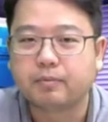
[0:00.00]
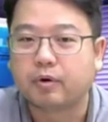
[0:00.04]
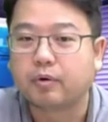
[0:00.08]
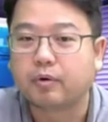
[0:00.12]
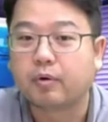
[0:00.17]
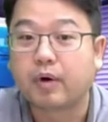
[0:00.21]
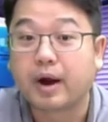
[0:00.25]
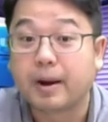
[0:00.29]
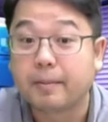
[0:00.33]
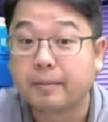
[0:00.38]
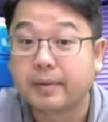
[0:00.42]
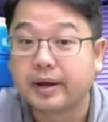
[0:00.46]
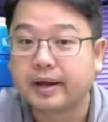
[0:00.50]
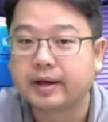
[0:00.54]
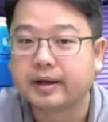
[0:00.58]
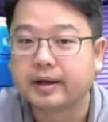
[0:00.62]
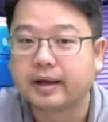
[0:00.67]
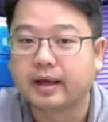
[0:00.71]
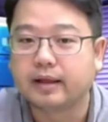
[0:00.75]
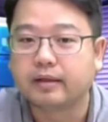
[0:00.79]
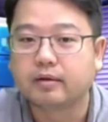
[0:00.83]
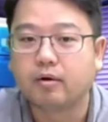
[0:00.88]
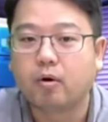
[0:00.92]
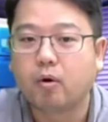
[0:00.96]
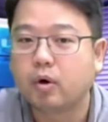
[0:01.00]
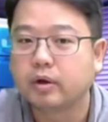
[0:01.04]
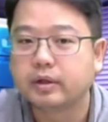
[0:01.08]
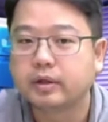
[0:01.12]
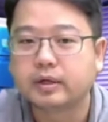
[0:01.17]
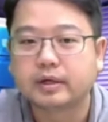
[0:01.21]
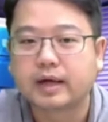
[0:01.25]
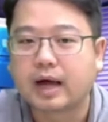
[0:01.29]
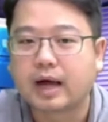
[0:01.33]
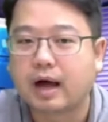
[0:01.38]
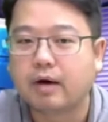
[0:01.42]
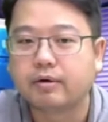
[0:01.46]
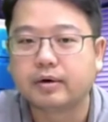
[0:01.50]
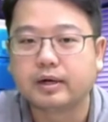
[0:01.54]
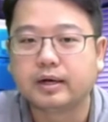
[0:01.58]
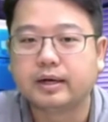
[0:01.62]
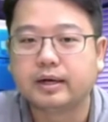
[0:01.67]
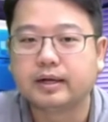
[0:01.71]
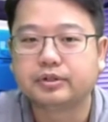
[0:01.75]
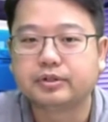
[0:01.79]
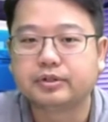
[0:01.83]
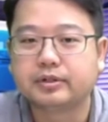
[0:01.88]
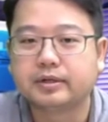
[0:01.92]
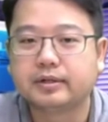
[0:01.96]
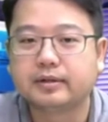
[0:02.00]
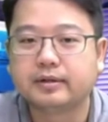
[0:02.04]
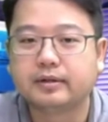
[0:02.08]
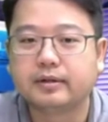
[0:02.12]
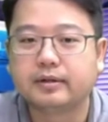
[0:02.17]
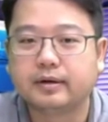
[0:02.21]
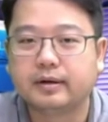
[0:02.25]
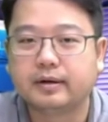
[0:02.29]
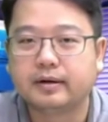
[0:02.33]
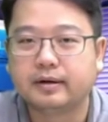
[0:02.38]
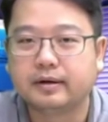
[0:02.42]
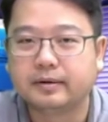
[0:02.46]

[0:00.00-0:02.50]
programming and all the calculation.